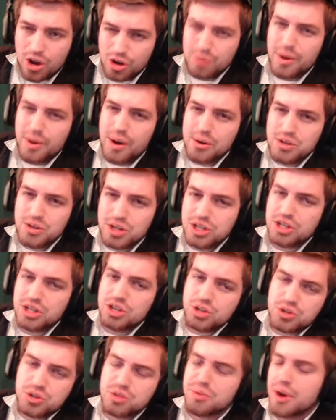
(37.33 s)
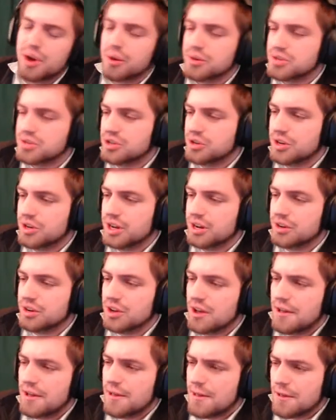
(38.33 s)
say all your powers. You get to choose your powers. You
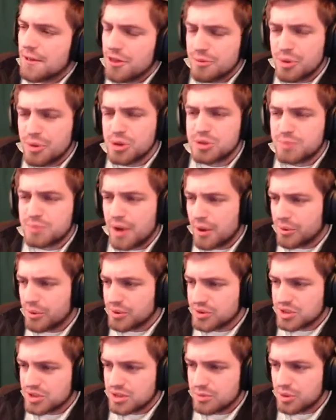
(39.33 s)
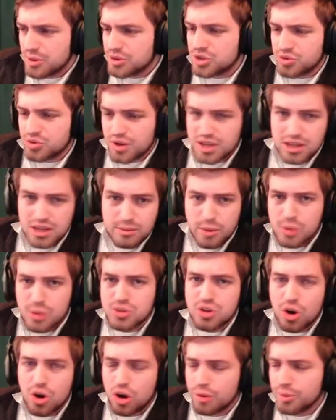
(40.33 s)
get the most powers, the most strength, the
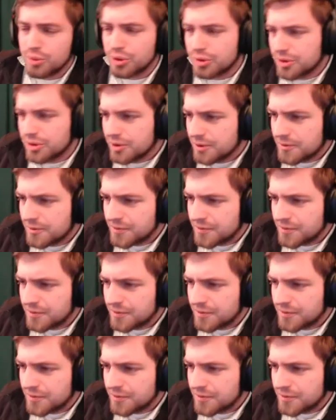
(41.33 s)
most armor,